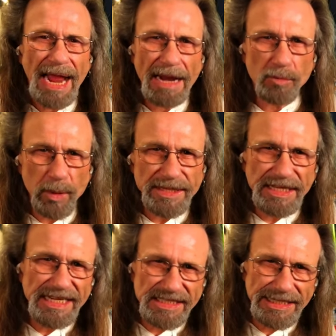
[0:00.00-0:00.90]
And with
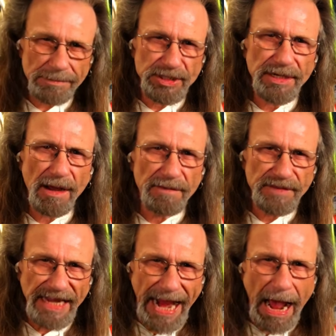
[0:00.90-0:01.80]
the exception of
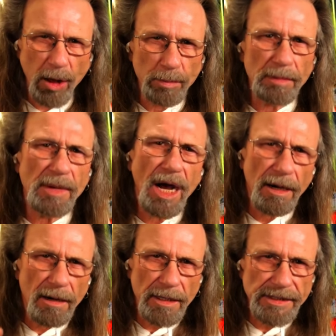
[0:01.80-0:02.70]
the album A
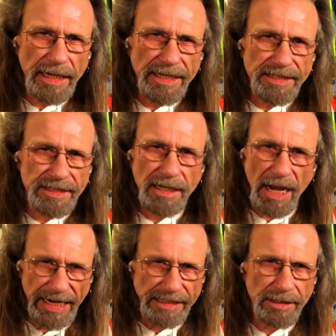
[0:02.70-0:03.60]
Hard Day's
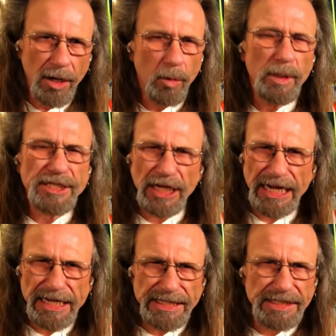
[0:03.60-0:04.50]
Night, which
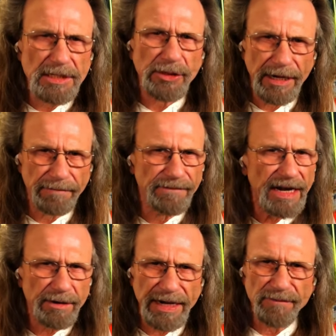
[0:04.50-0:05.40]
is their
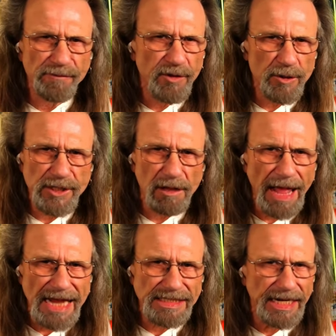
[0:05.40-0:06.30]
very first
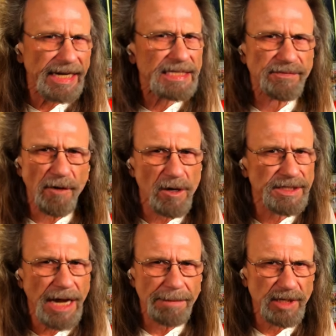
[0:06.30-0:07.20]
classic as far as
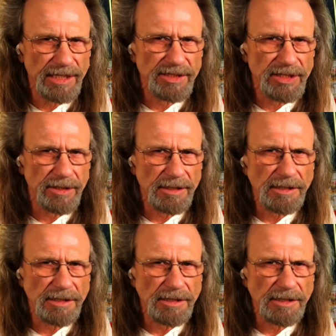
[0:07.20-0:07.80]
I'm concerned,